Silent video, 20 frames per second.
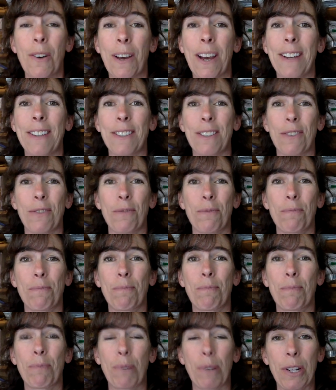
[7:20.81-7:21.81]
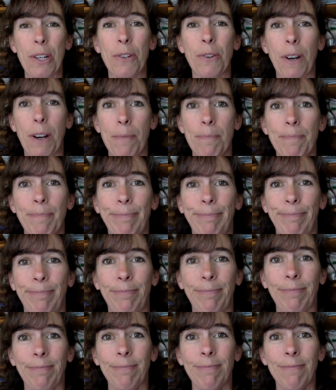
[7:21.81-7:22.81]
Okay, so pretty grim.
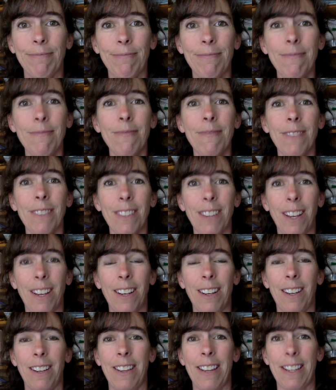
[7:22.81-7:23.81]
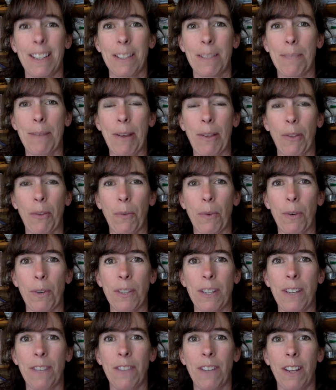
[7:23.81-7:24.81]
Uh, that's about the
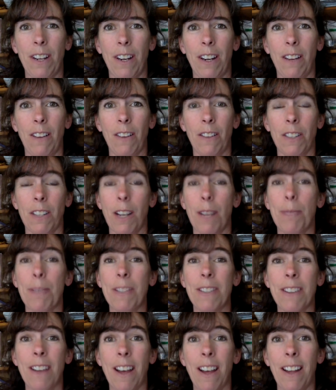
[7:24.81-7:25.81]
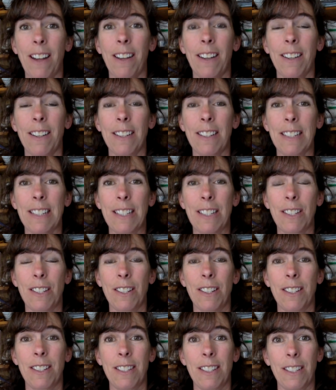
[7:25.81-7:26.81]
worst I've done in a long time. It's not s-
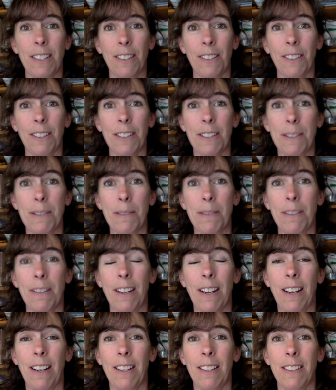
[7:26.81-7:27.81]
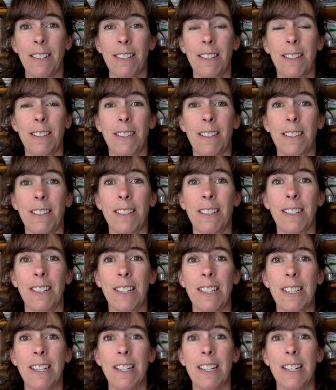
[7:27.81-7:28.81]
still as as
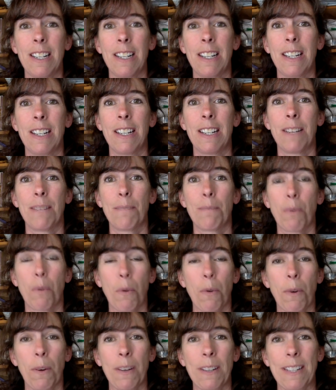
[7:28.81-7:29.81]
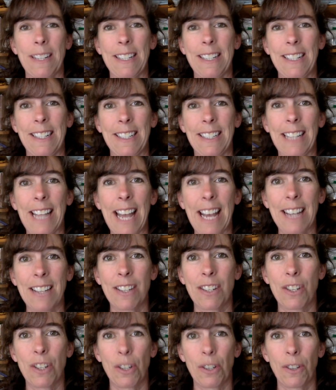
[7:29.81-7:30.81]
poor as I did
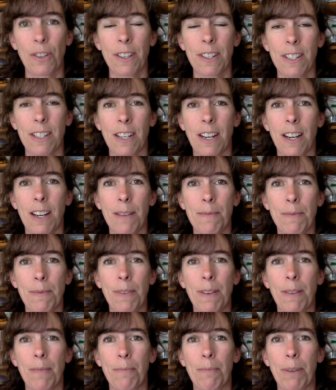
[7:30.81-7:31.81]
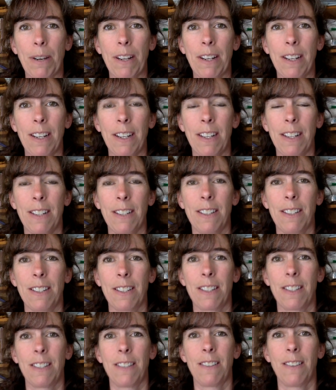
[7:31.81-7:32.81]
last year this time, but it
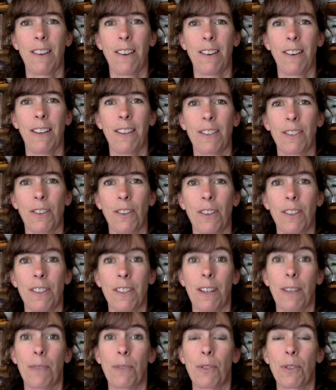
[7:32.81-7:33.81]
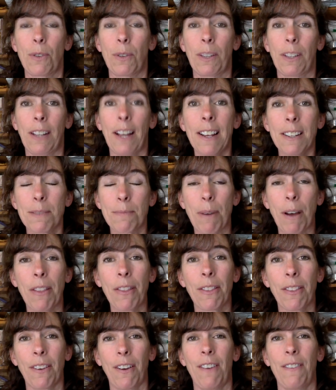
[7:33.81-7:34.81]
is not as good as I was doing last
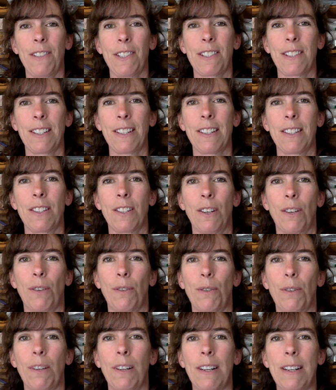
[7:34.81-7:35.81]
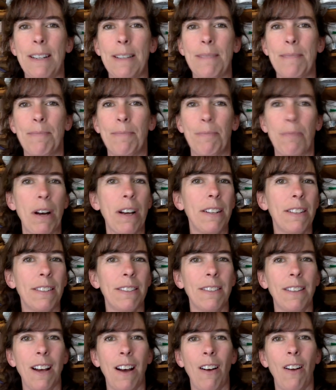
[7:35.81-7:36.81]
month, obviously. So, um, but
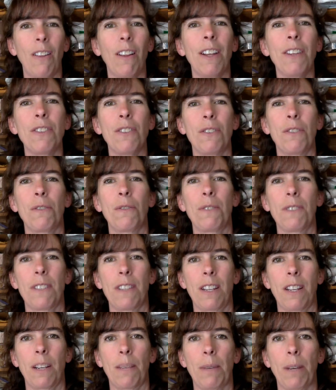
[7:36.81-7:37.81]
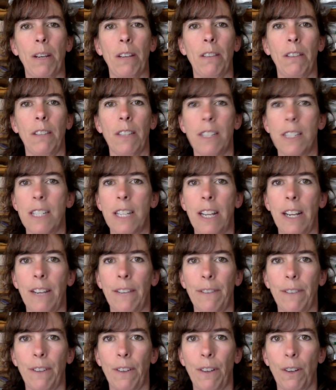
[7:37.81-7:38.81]
all I do is think about listing
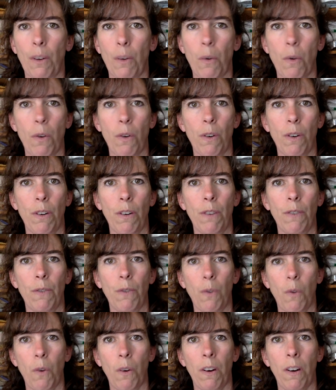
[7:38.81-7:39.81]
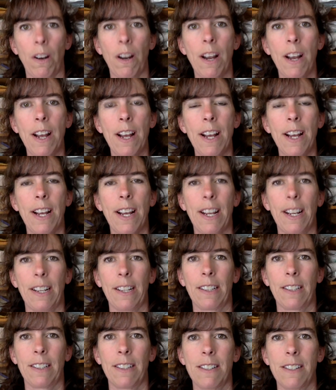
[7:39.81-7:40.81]
for quarter four
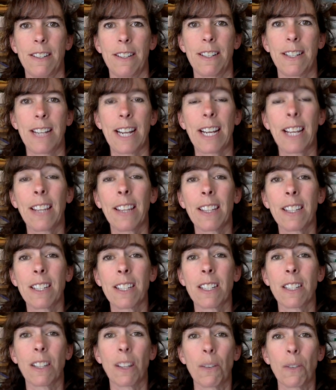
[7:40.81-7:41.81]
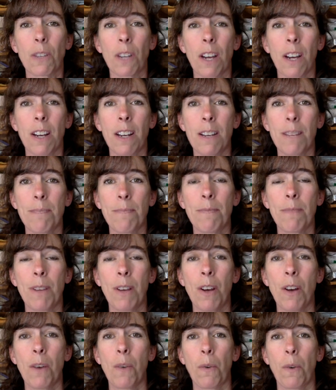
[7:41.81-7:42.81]
and taking this slow time
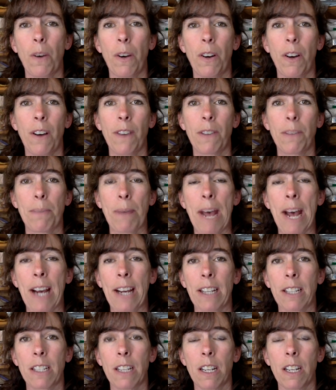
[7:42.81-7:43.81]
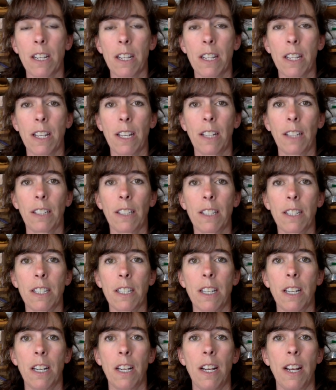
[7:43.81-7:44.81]
where I don't have to pack a ton of
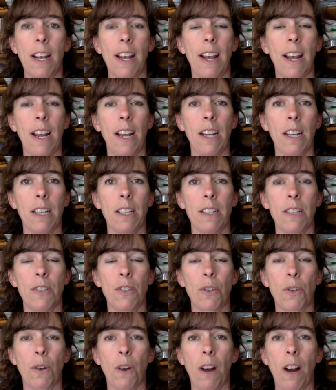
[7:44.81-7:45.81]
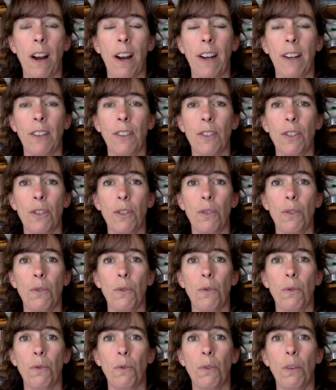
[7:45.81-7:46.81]
things and trying
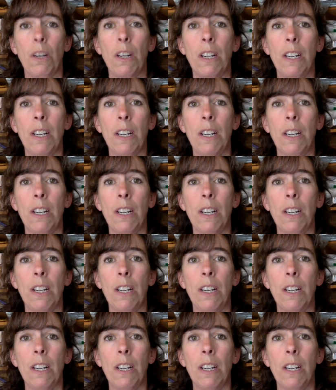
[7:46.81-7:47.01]
to